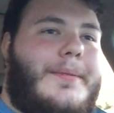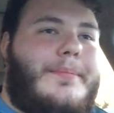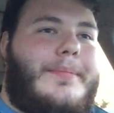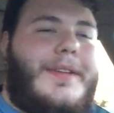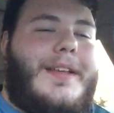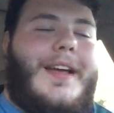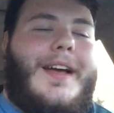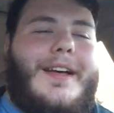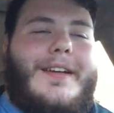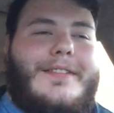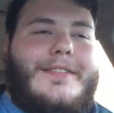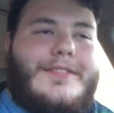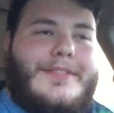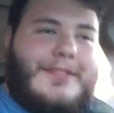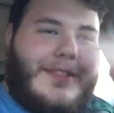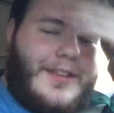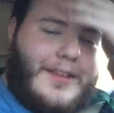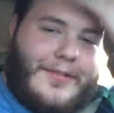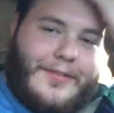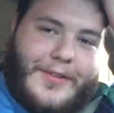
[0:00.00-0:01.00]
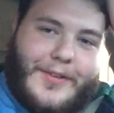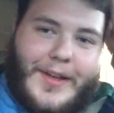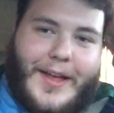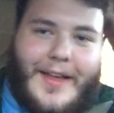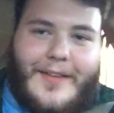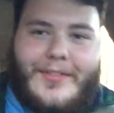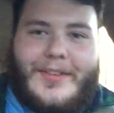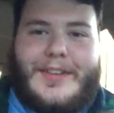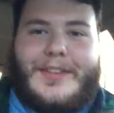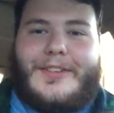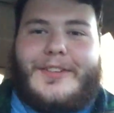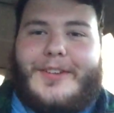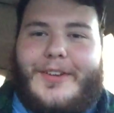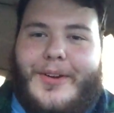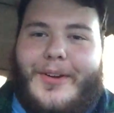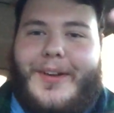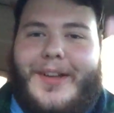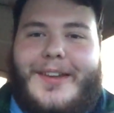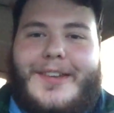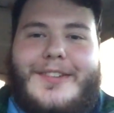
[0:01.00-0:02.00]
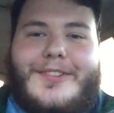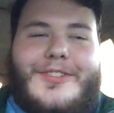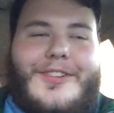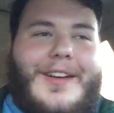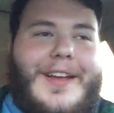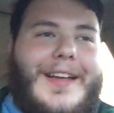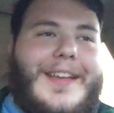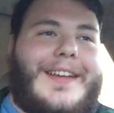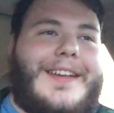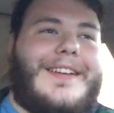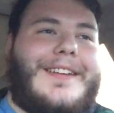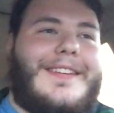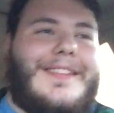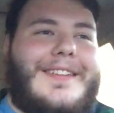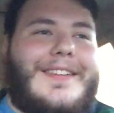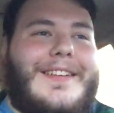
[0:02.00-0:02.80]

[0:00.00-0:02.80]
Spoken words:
But yeah, if you haven't, go ahead and try it.